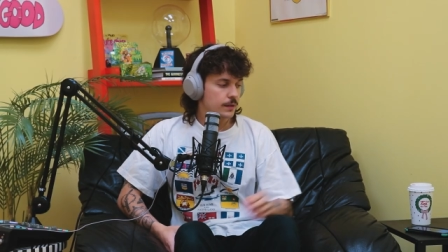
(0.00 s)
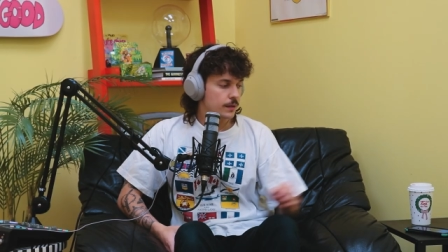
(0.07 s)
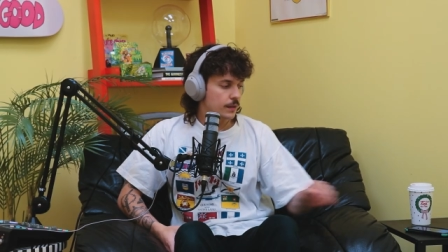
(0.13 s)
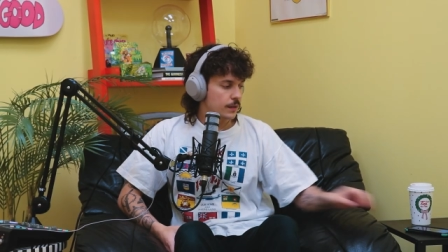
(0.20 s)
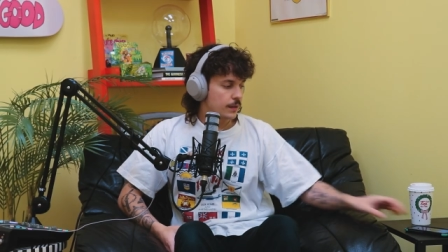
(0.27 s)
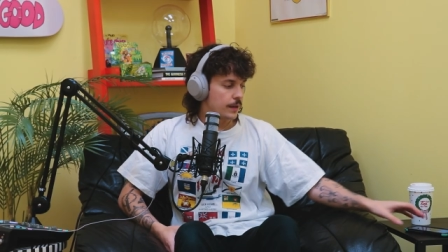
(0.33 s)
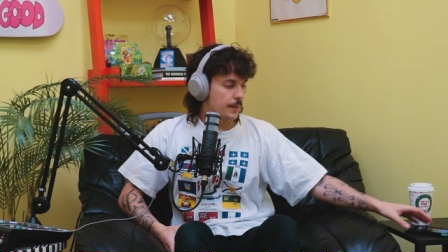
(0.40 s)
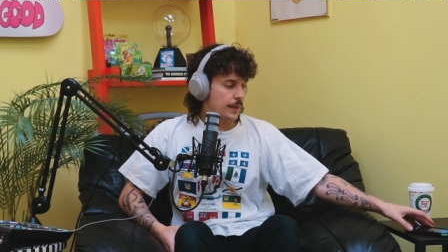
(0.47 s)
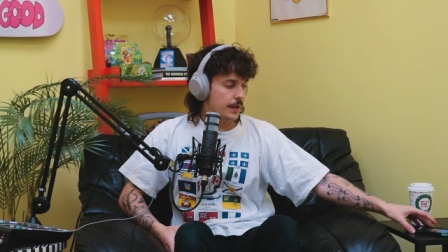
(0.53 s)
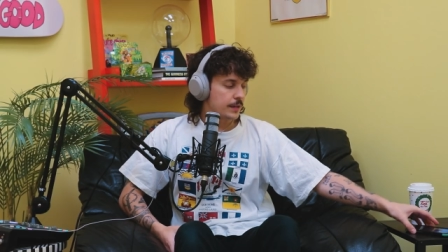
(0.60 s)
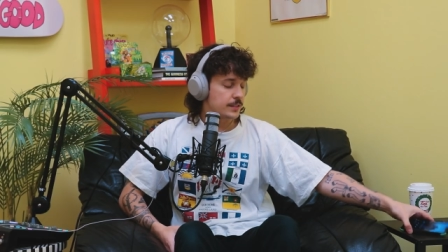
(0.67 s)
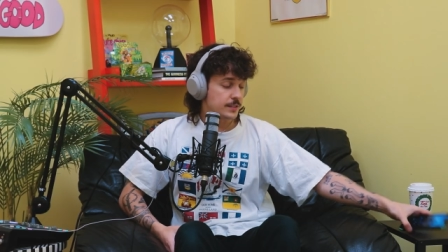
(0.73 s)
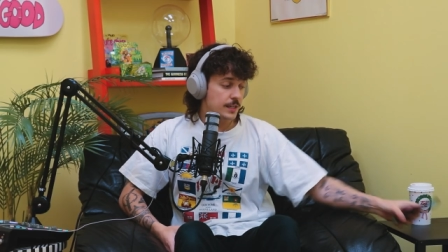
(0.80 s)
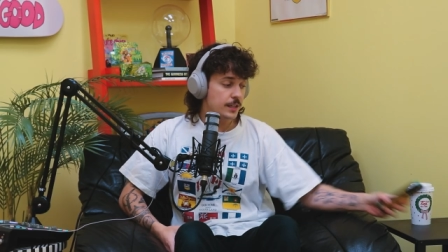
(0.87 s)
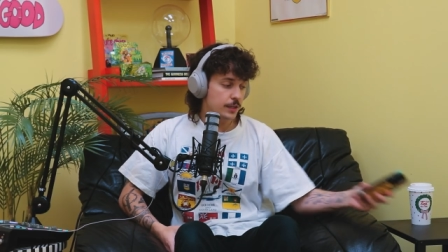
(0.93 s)
And
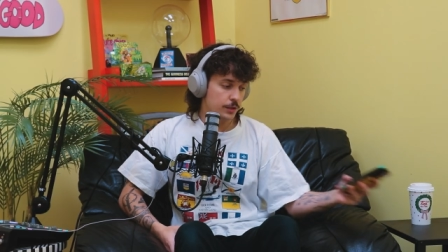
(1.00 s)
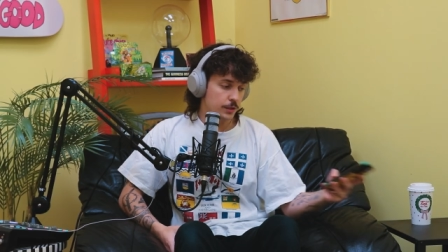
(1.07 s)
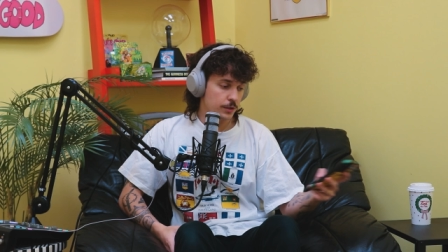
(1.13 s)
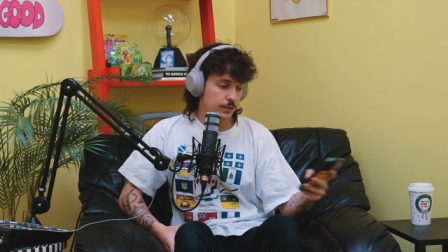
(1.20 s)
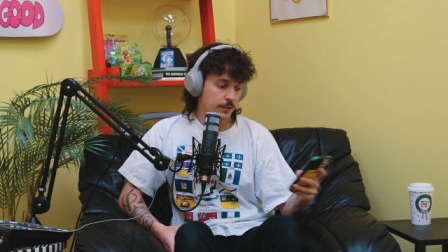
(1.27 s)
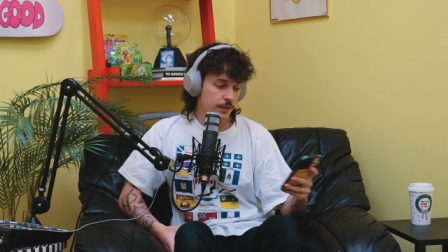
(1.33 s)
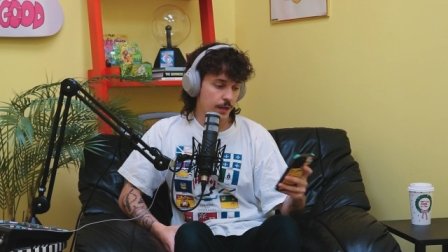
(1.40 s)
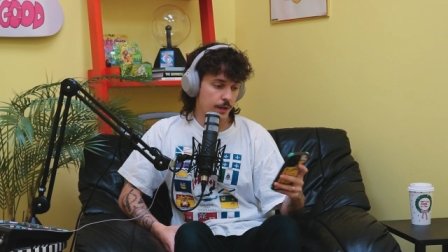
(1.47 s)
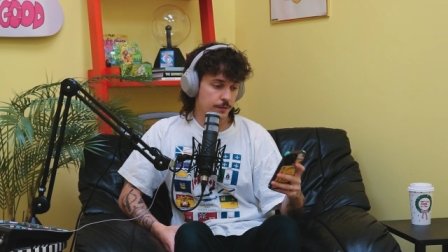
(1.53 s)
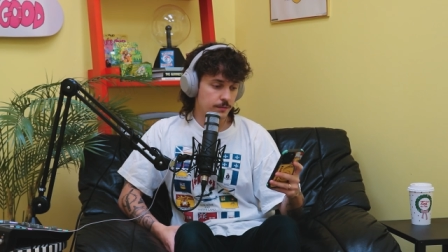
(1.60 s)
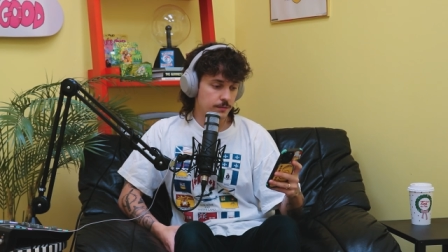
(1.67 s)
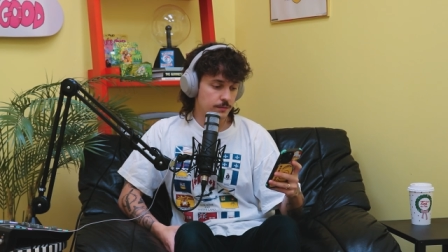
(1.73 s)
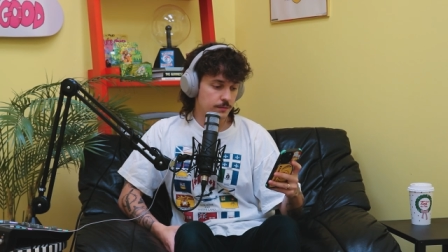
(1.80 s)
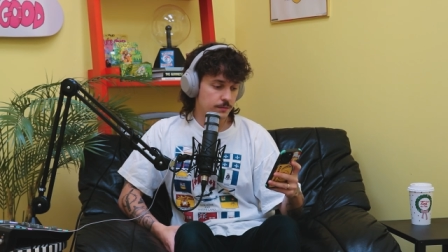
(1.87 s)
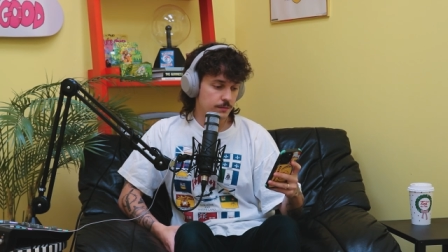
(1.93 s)
that singular, not.
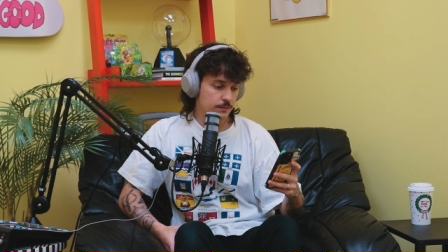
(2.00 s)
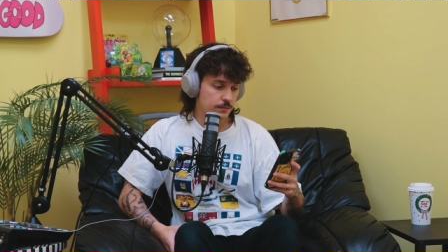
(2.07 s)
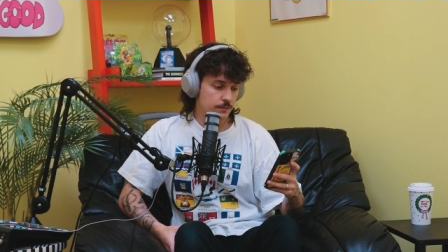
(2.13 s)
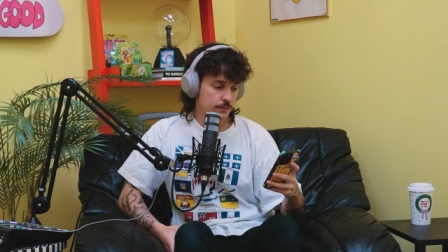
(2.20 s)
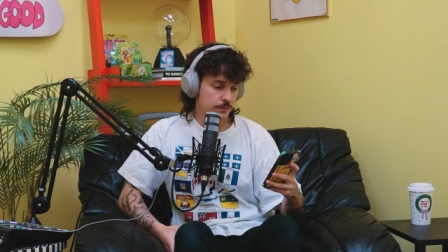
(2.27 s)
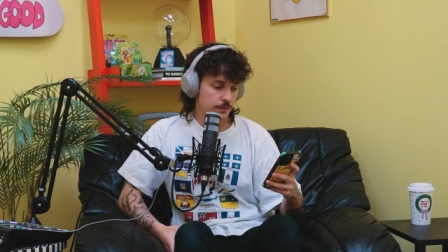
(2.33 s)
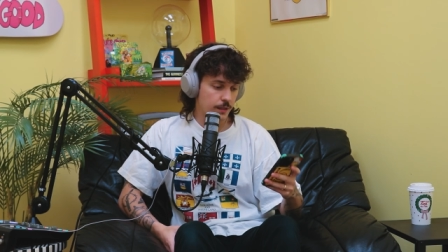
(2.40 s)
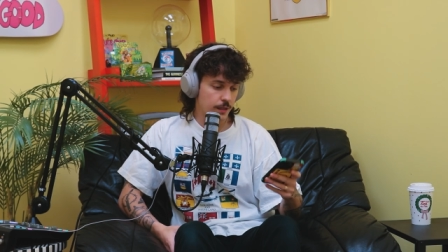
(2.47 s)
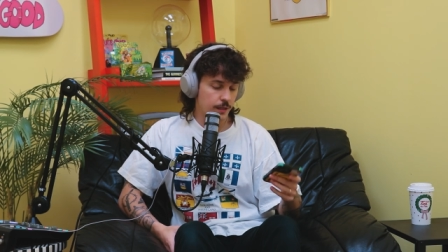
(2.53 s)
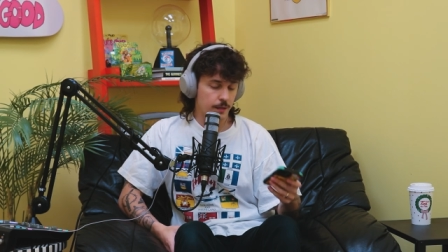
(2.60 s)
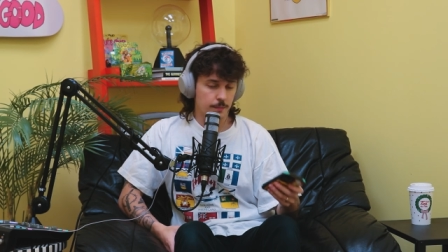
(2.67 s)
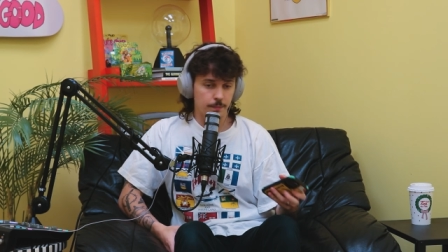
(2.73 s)
I